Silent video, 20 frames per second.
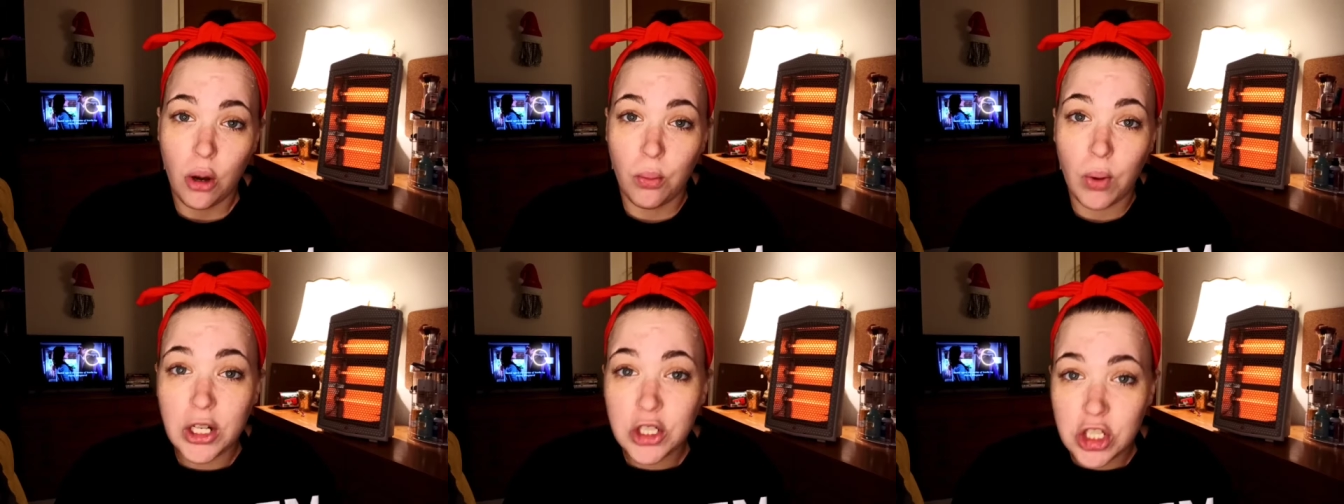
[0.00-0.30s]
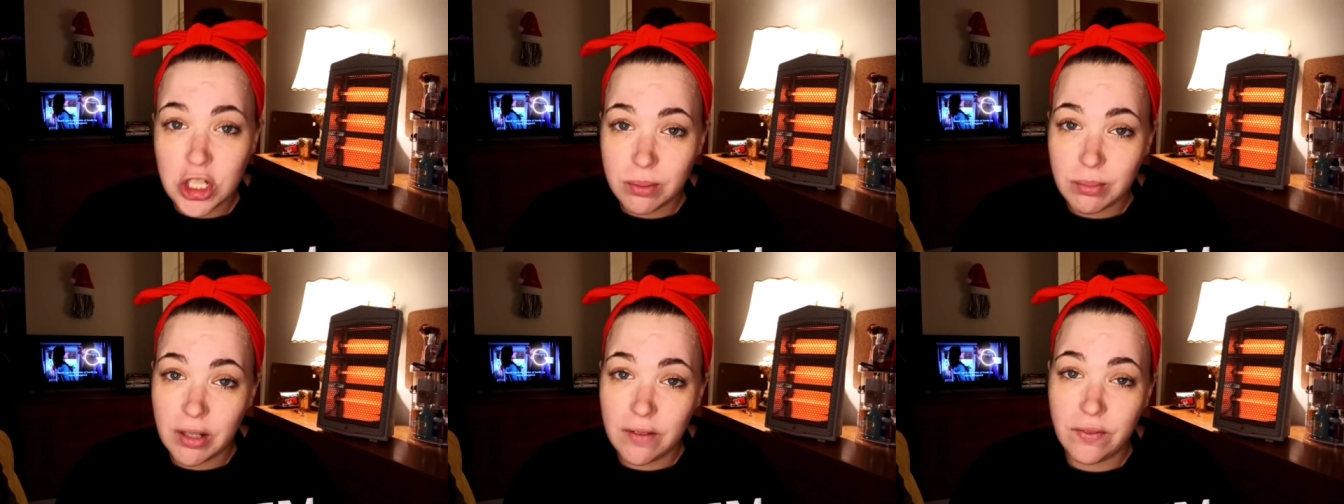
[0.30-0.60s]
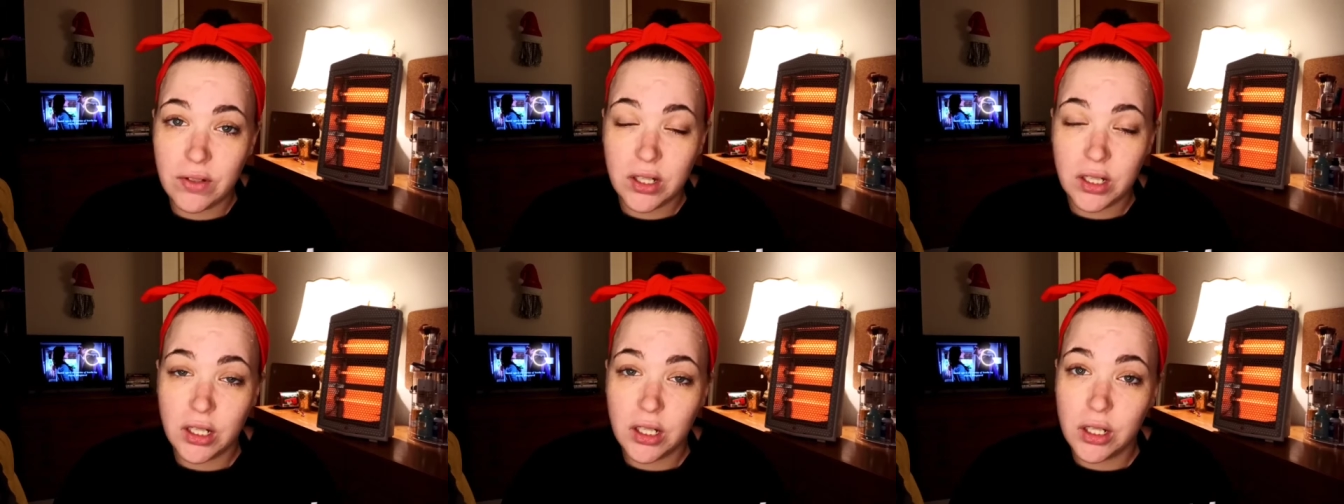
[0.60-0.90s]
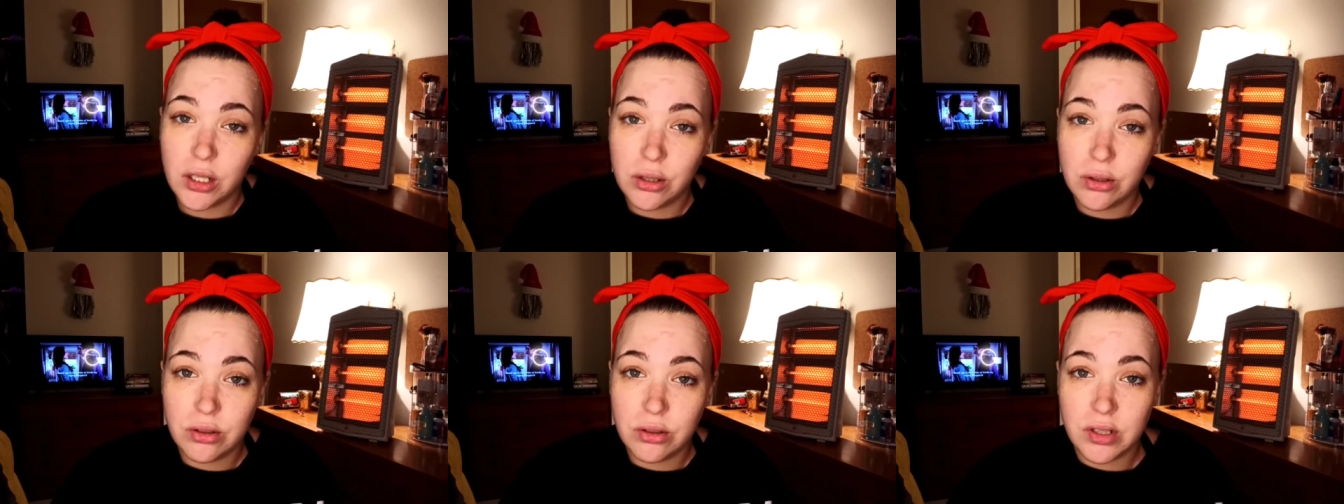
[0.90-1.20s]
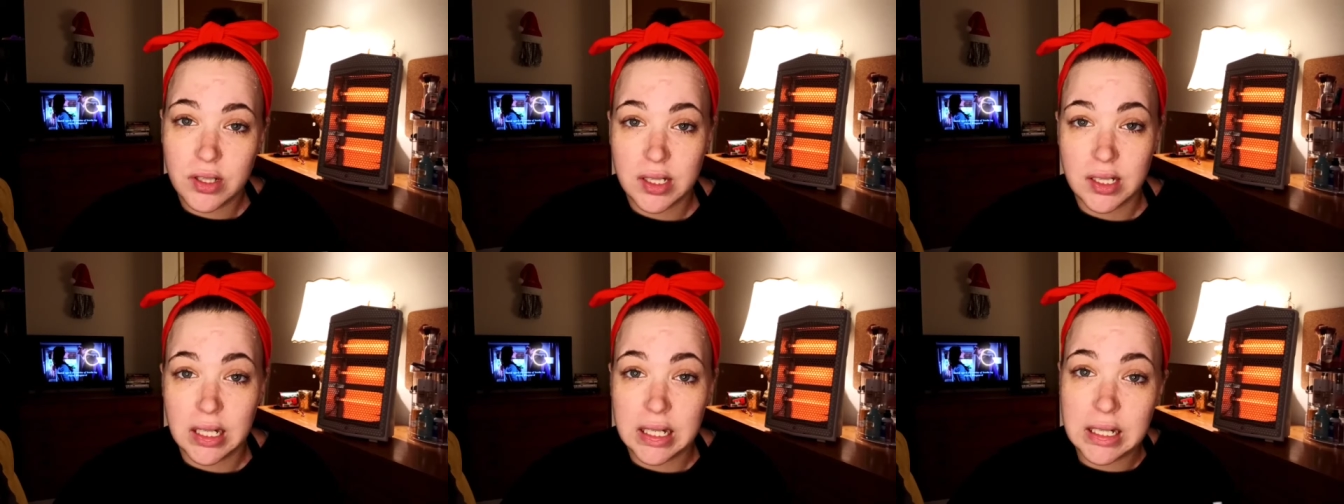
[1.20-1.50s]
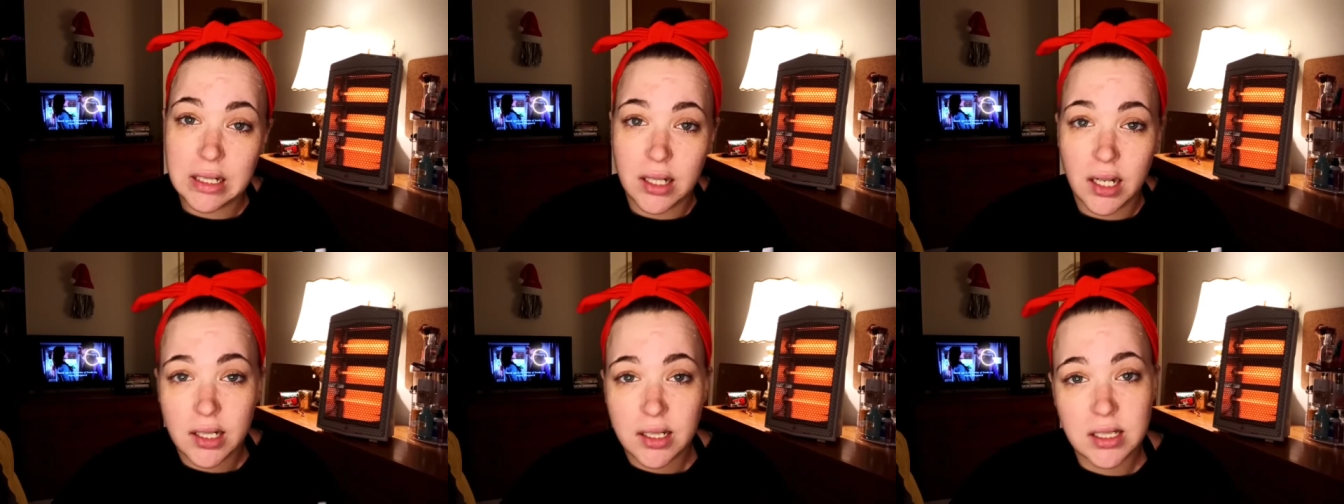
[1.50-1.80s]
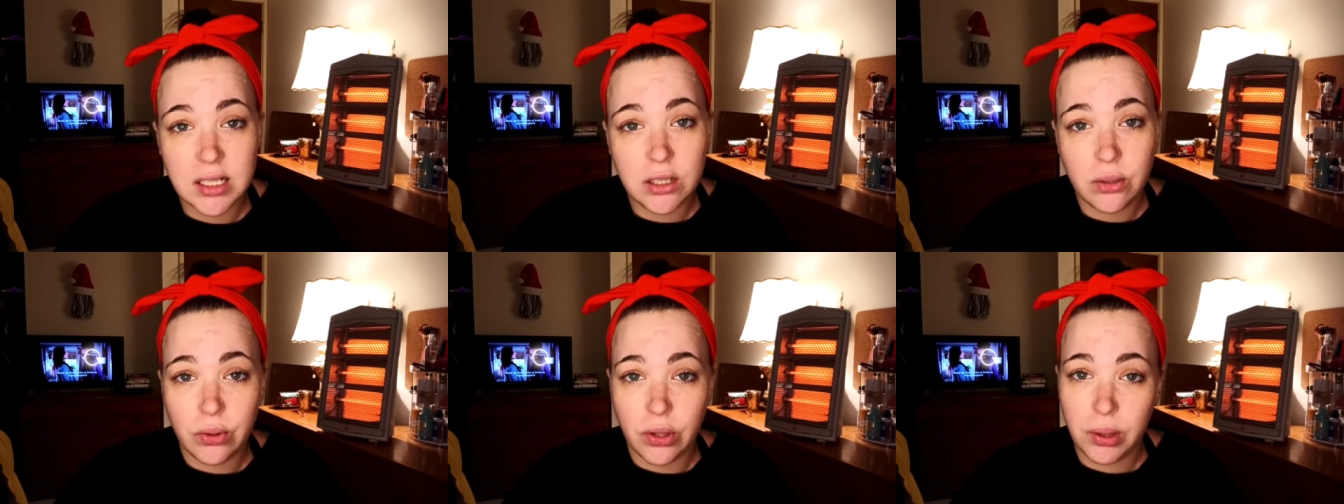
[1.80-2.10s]
watching my videos and
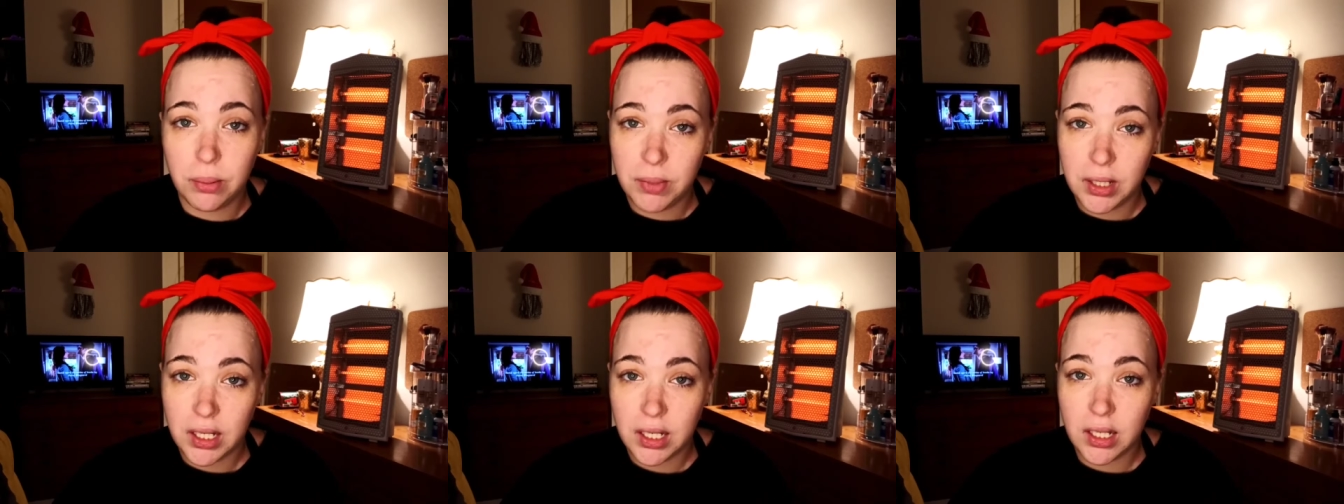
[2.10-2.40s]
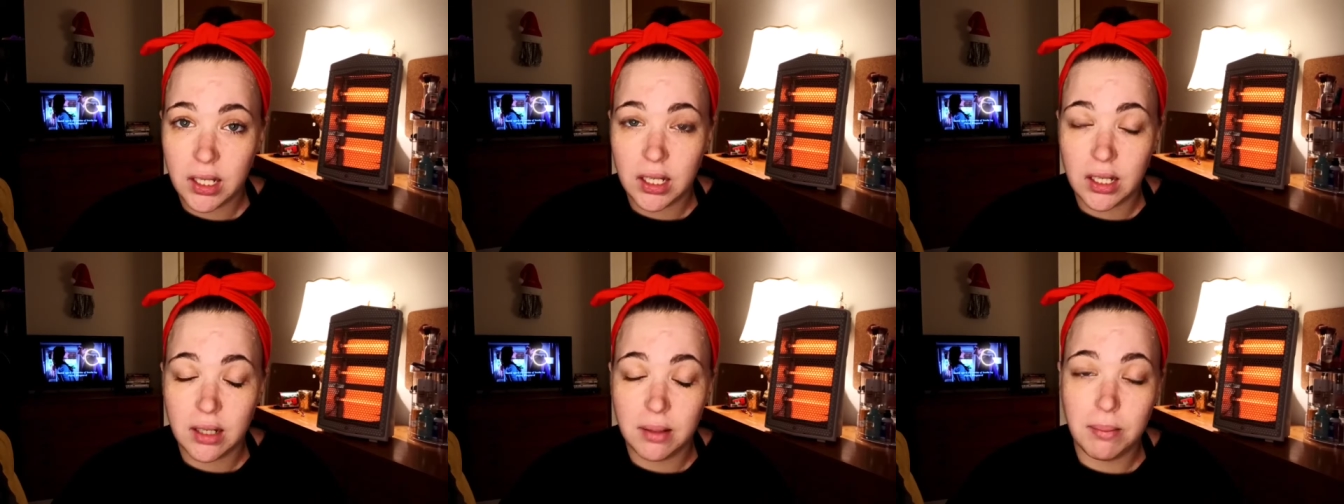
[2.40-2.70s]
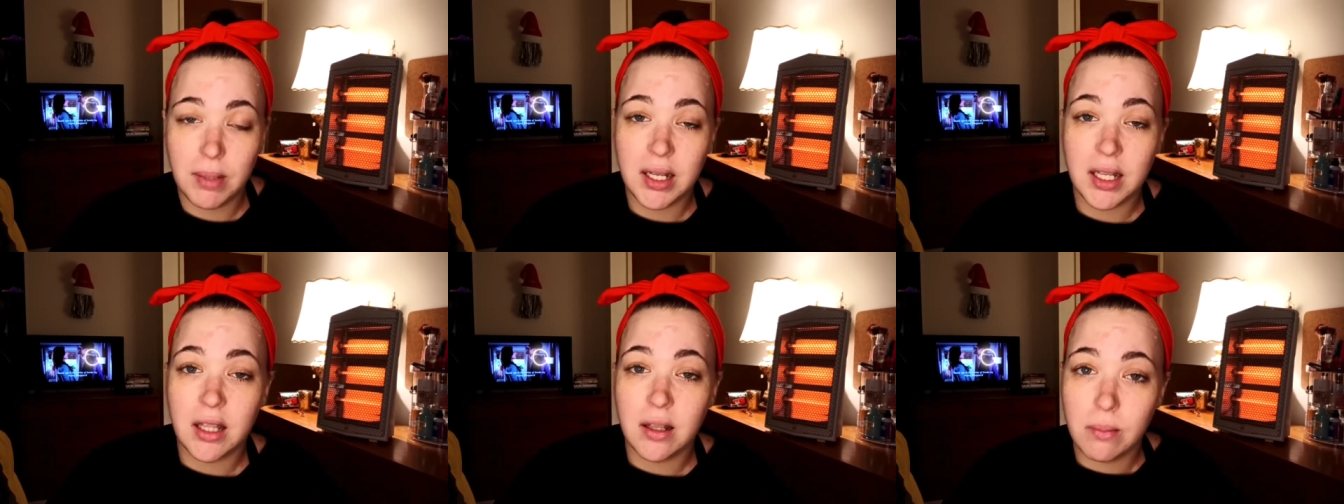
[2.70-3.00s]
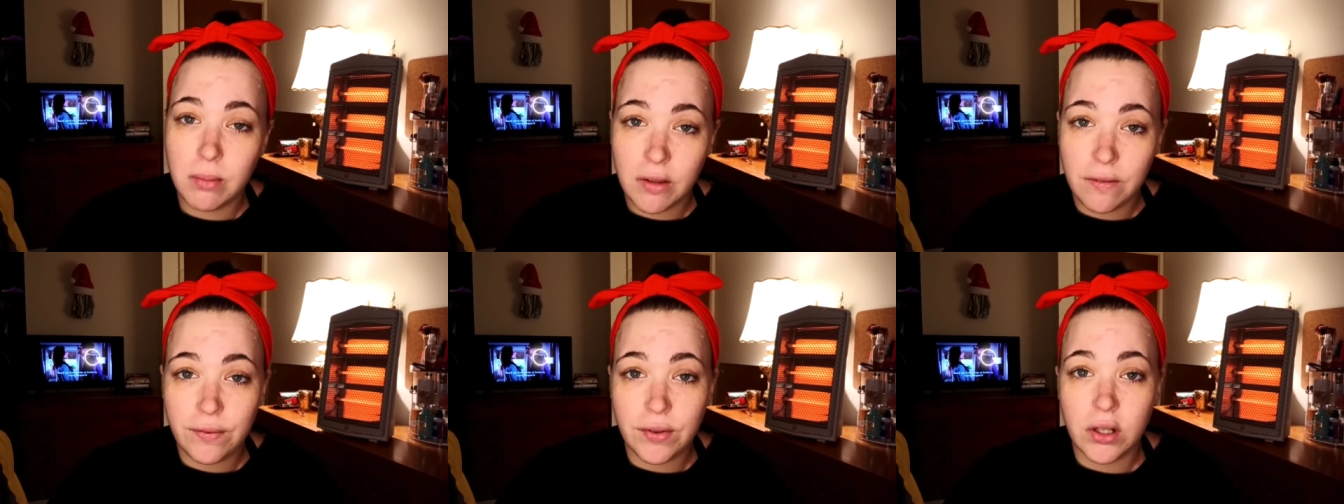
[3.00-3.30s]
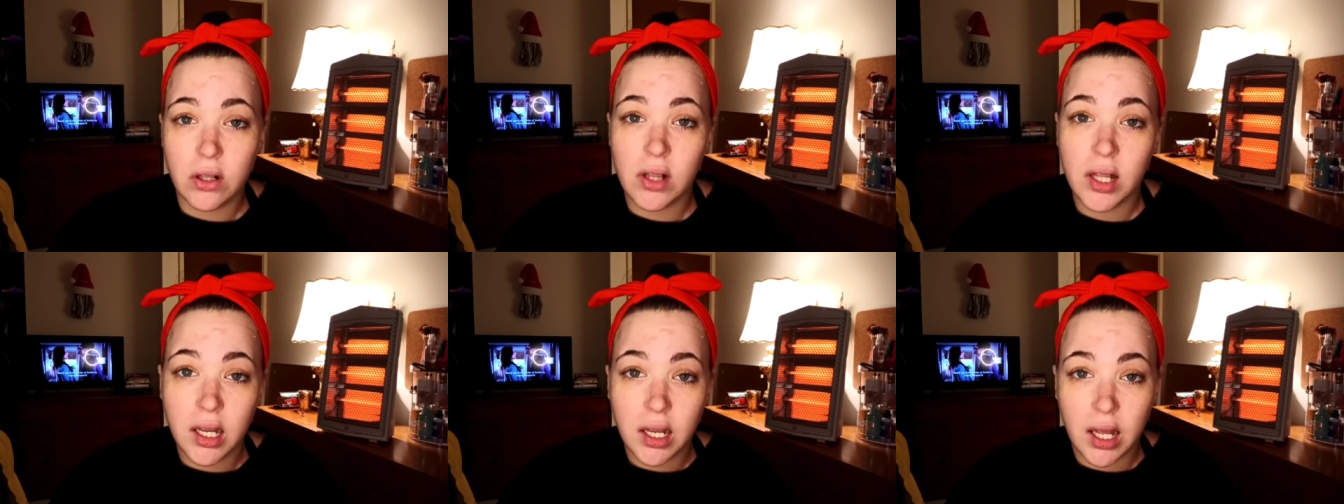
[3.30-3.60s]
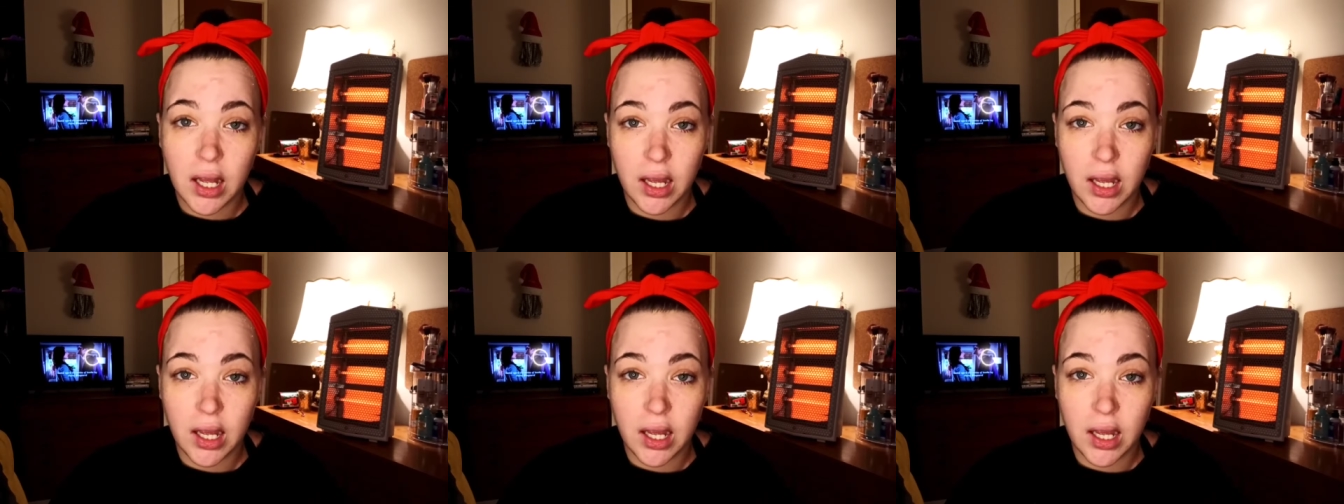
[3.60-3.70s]
connecting with me and making me feel like